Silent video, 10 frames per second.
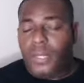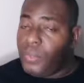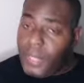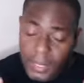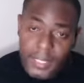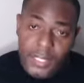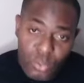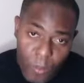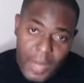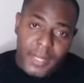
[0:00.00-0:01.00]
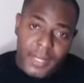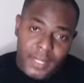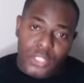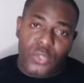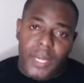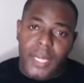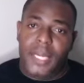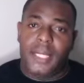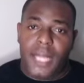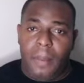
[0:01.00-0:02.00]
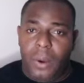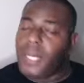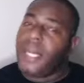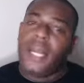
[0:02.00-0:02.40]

So this is what this training is about.